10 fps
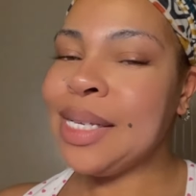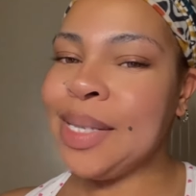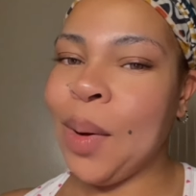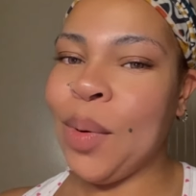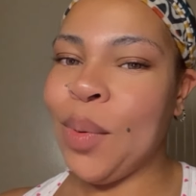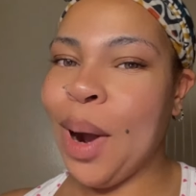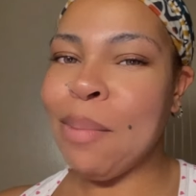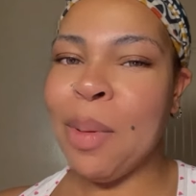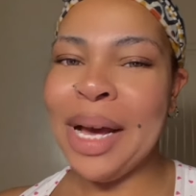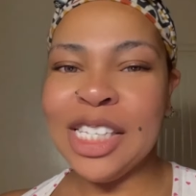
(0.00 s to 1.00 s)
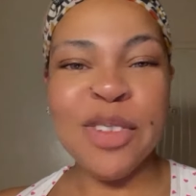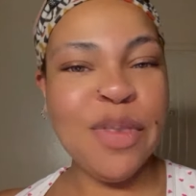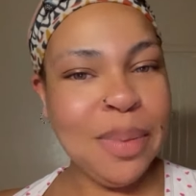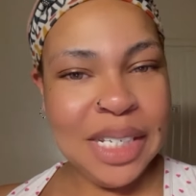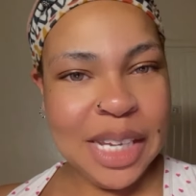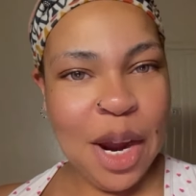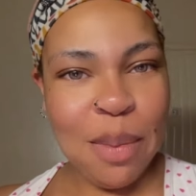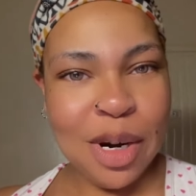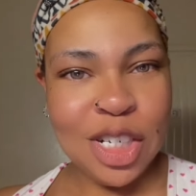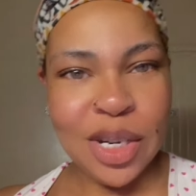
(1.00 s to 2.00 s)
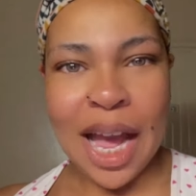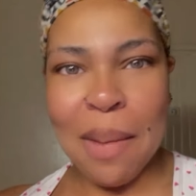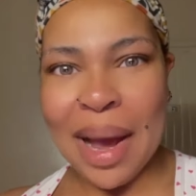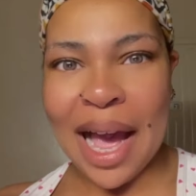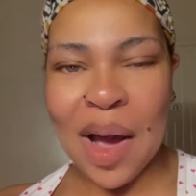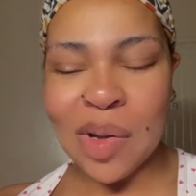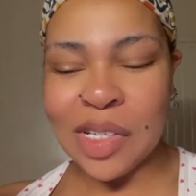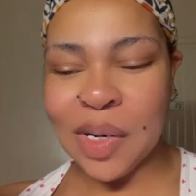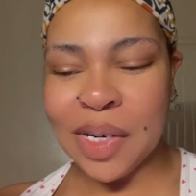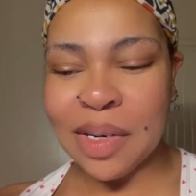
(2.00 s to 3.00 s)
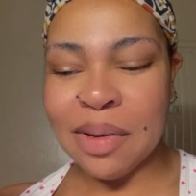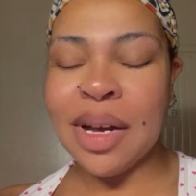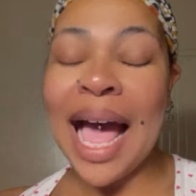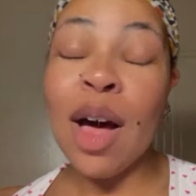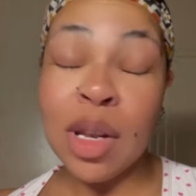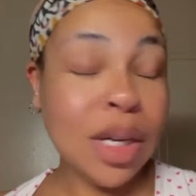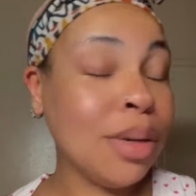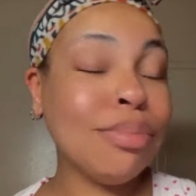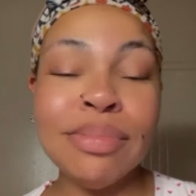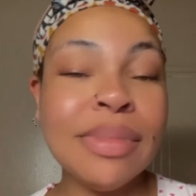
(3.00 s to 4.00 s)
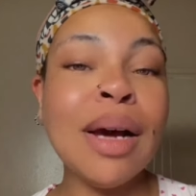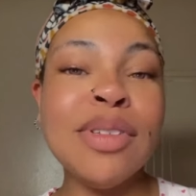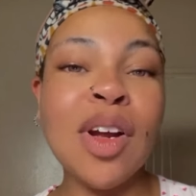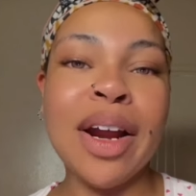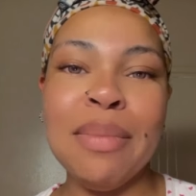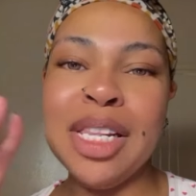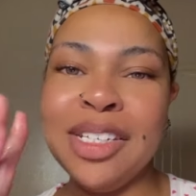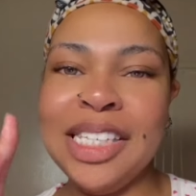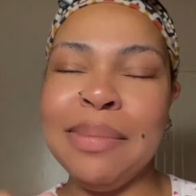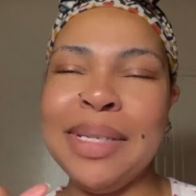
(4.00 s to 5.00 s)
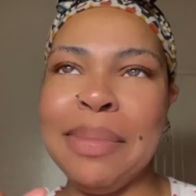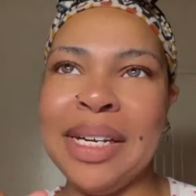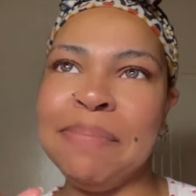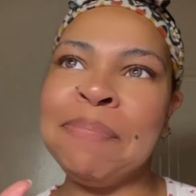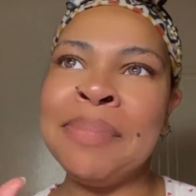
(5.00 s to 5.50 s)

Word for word: So I'm about to flip this camera and show y'all my outlook. I'm sorry, I'm a little tipsy though.